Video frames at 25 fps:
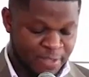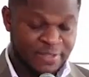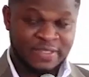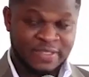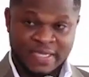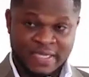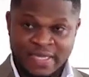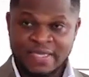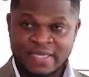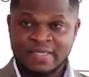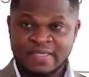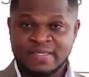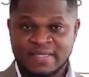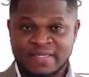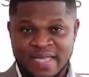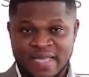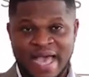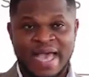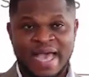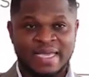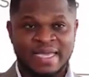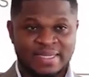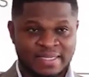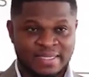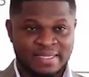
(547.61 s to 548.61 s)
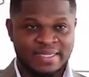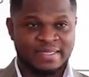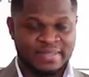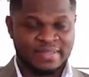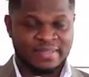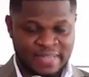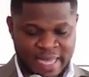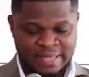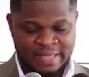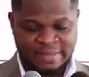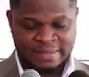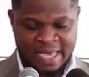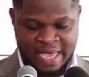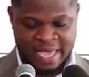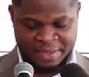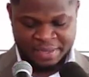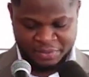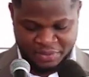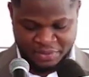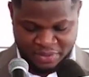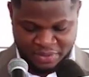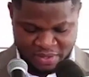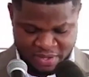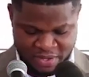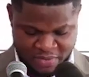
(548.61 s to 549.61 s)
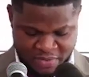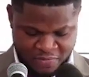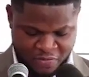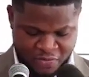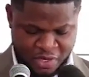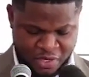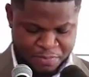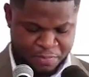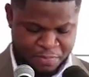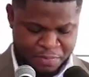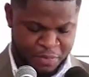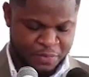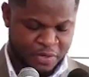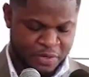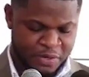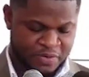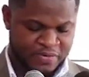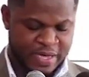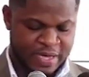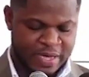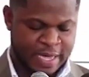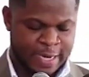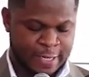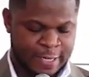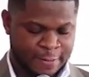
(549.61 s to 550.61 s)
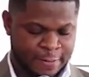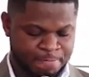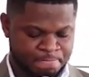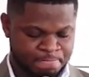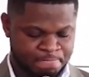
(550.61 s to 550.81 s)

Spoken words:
These are indeed sad times for the people of Ghana.